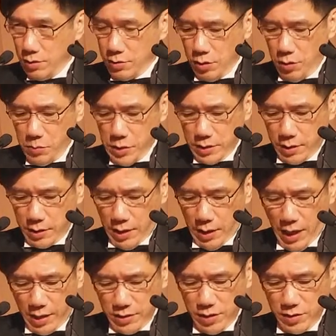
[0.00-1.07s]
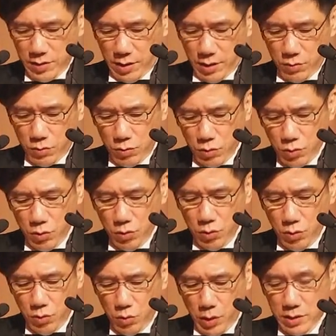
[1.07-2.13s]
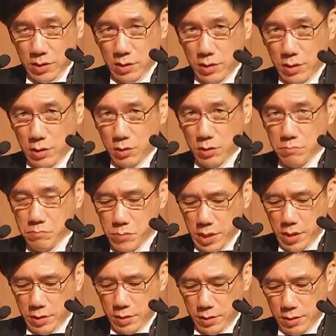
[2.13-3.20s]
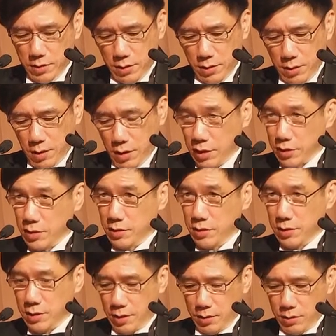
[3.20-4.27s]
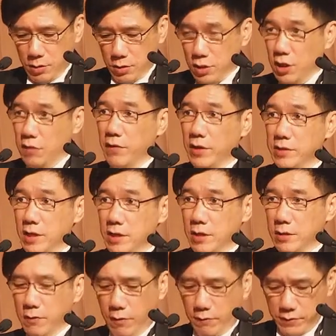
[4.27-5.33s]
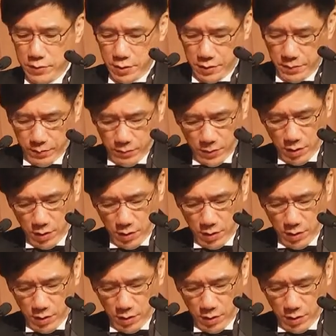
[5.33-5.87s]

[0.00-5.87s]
So Mr. Tan asked his son, Do you know what CEO means? And the son said, Chief Executive Officer.